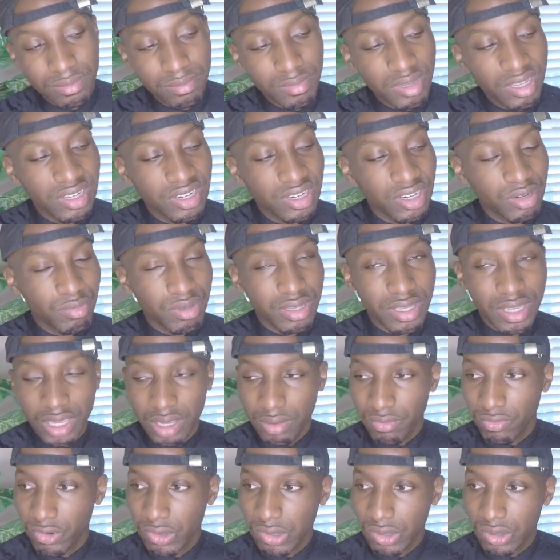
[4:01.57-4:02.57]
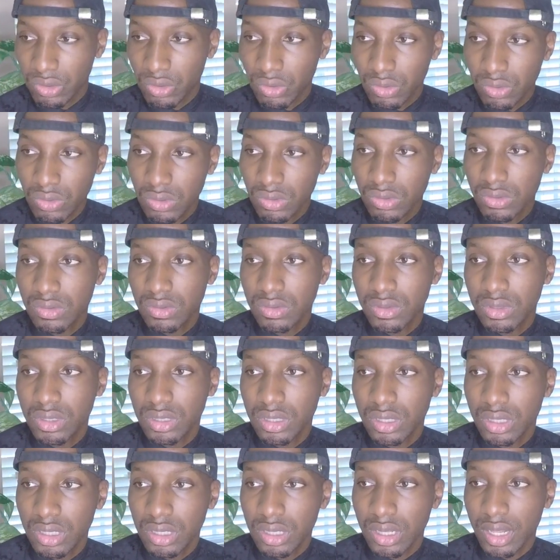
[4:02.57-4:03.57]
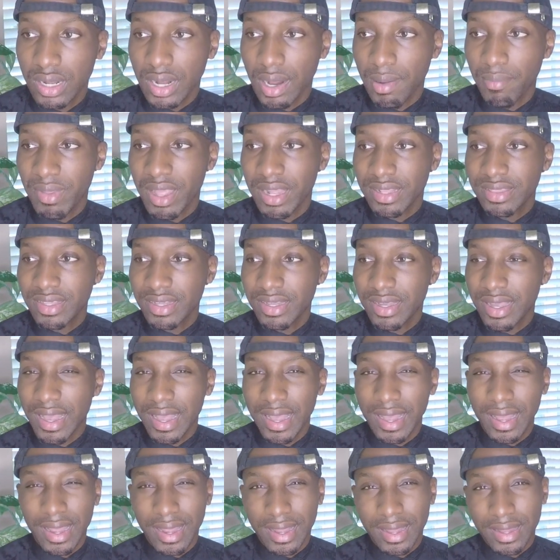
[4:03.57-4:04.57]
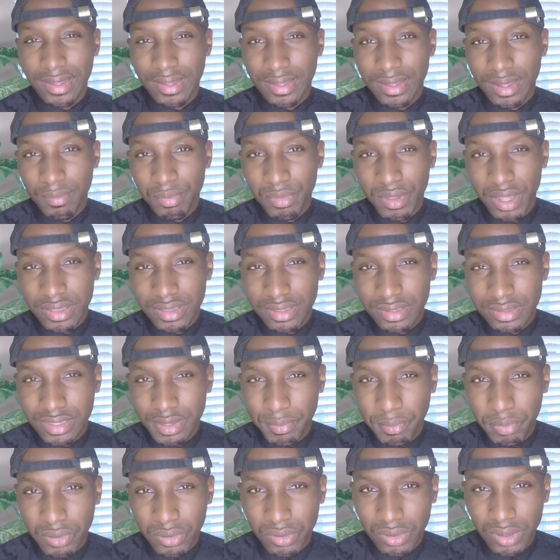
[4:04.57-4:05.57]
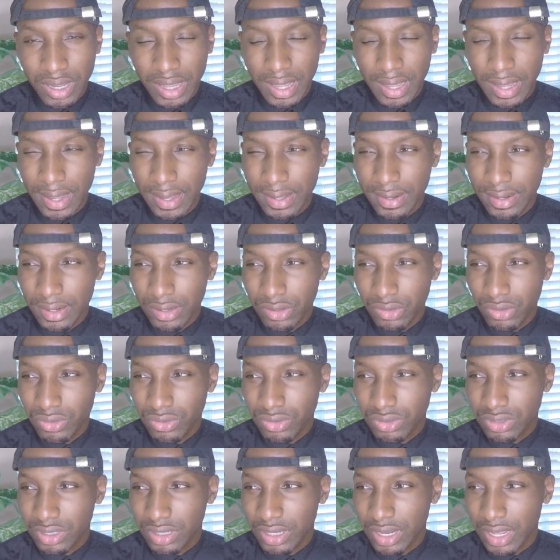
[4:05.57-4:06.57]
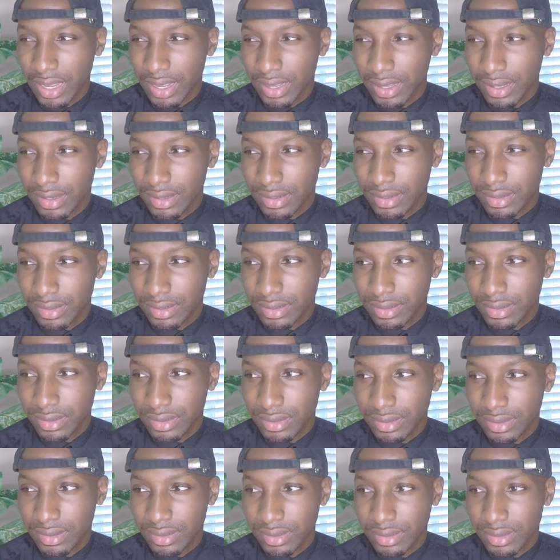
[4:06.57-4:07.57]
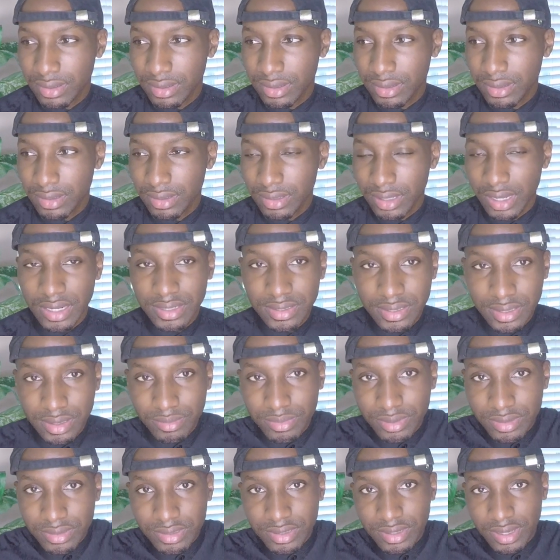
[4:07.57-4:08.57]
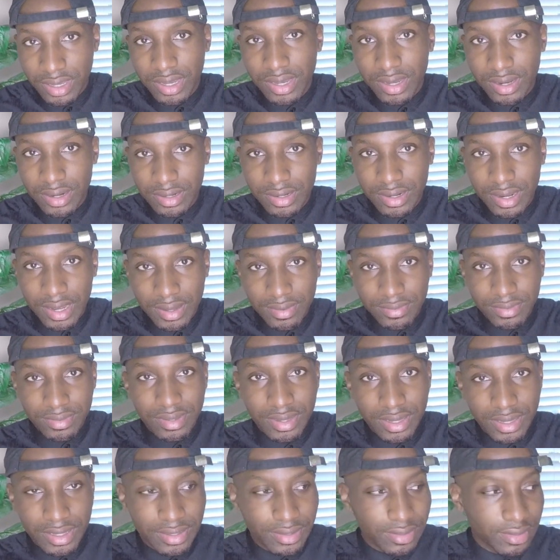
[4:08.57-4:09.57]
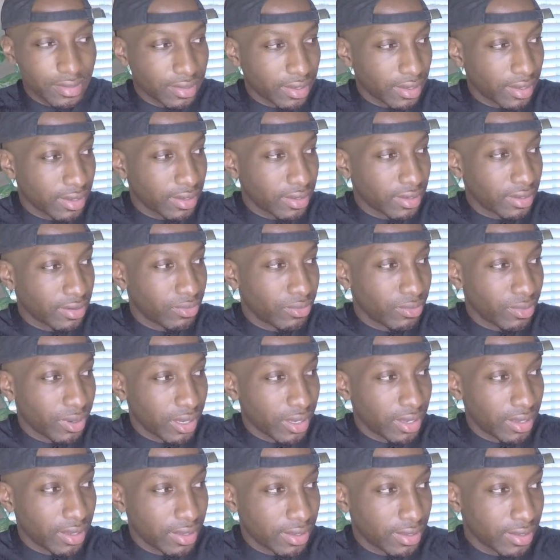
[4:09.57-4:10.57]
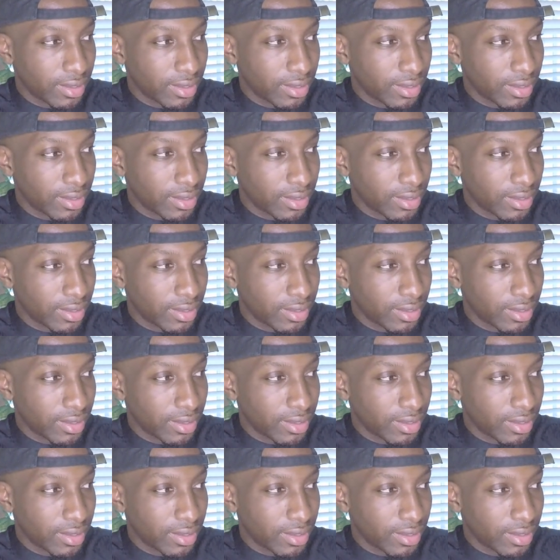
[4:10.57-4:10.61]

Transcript: Me and her became real cool. Like, I'm not the typical guy that usually like I said, I'm scared to have sex, like, in a way.